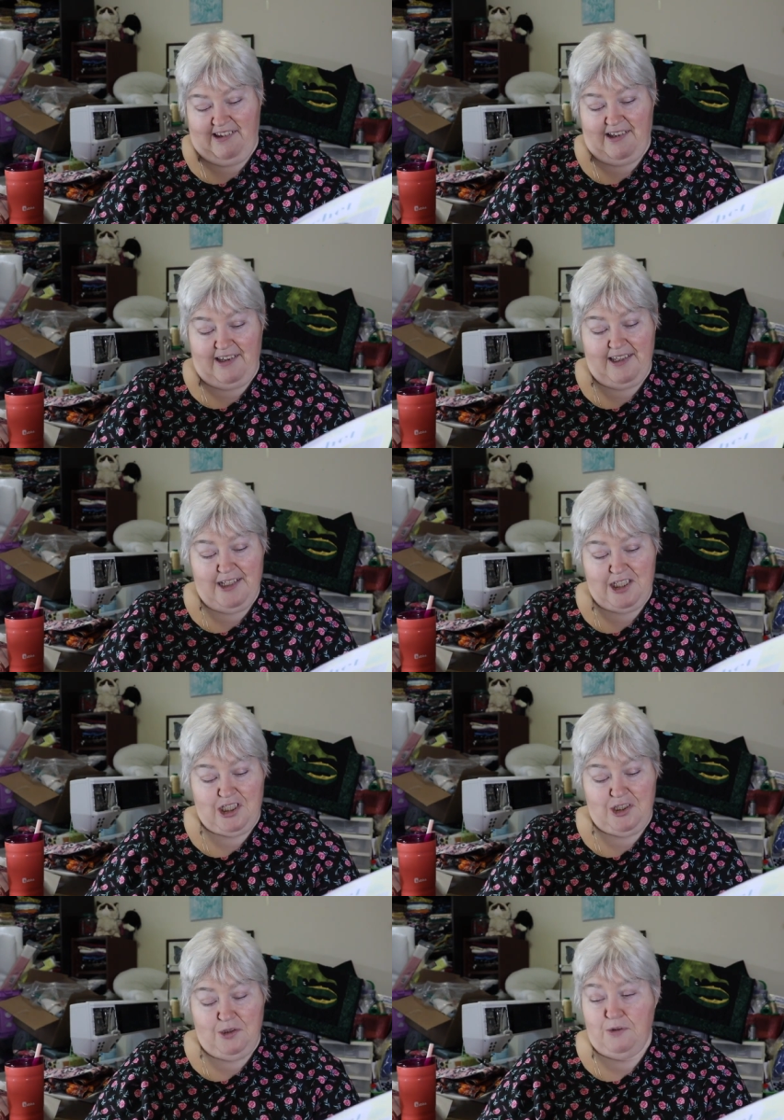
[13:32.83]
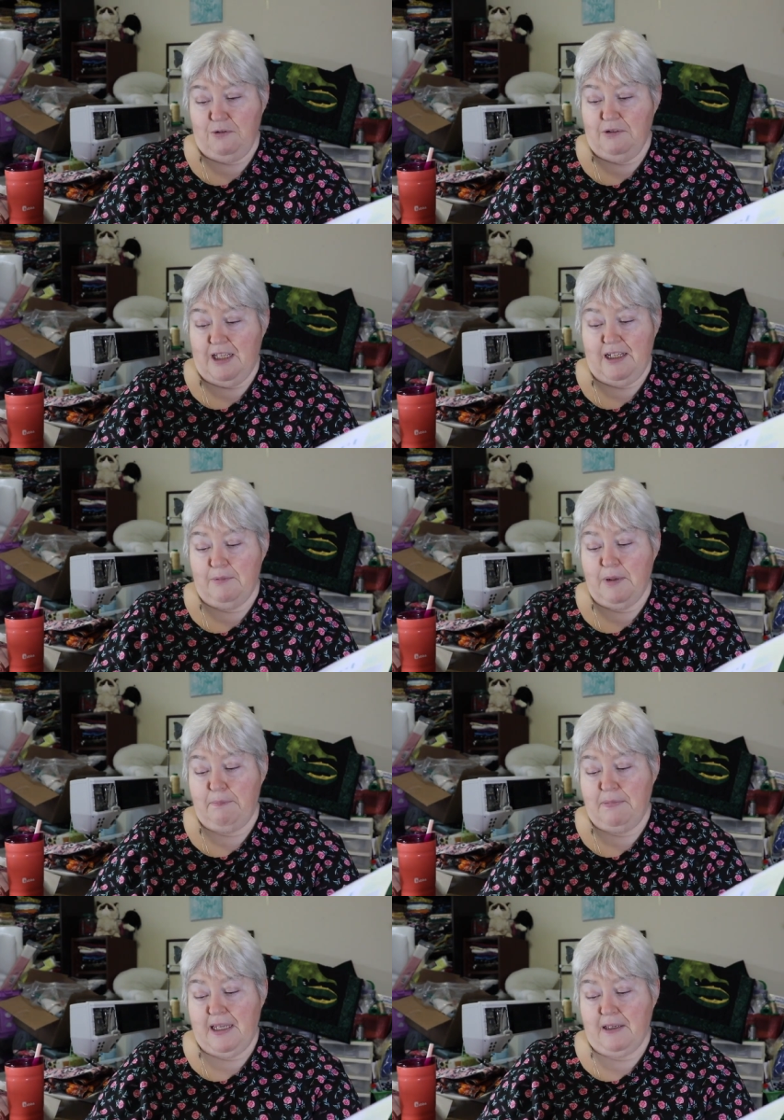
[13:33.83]
I guess you line them
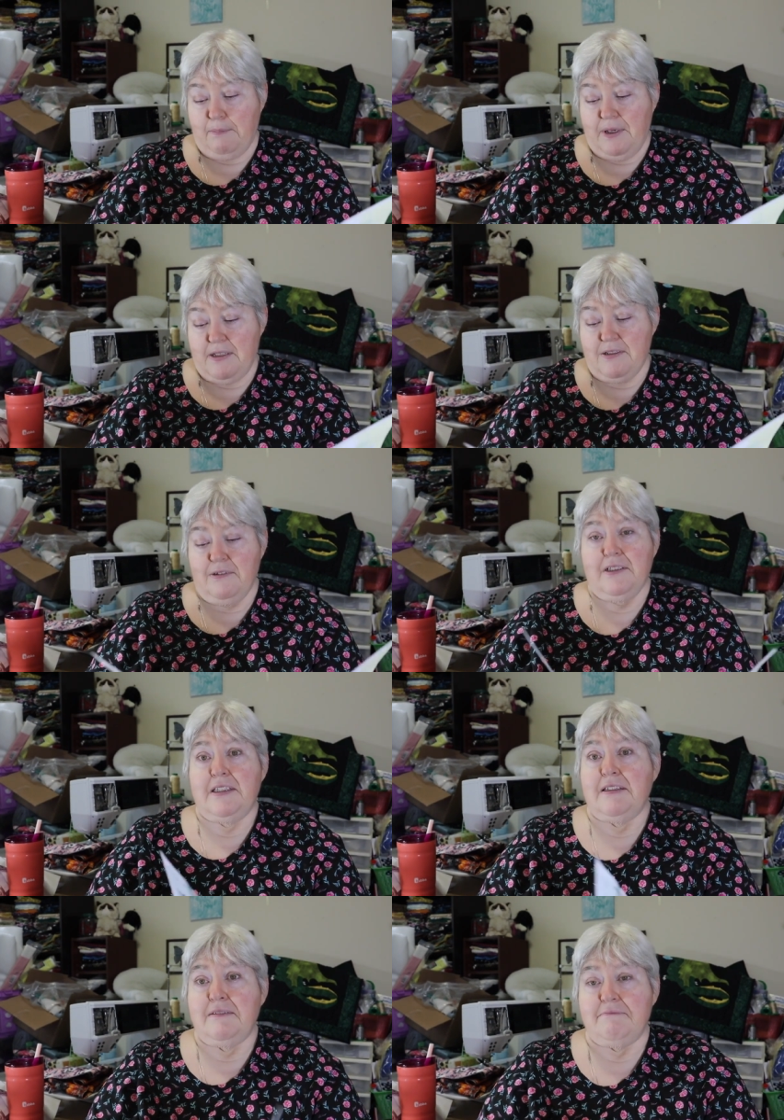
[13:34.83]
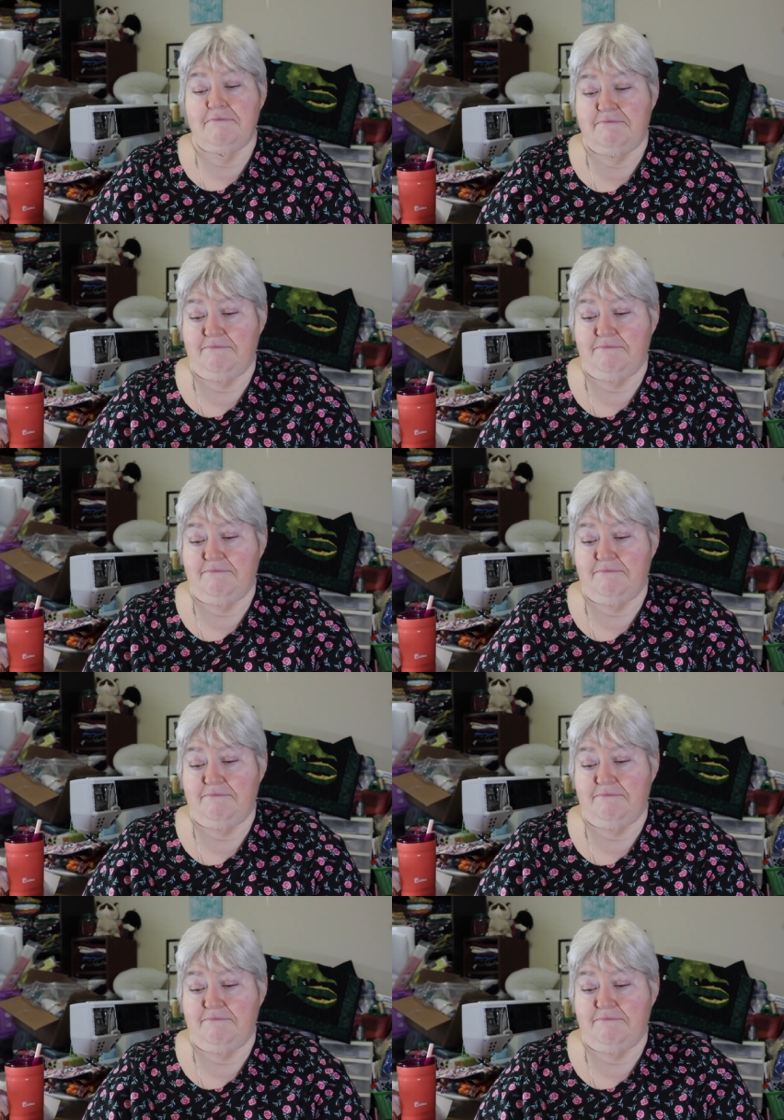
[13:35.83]
up like a puzzle and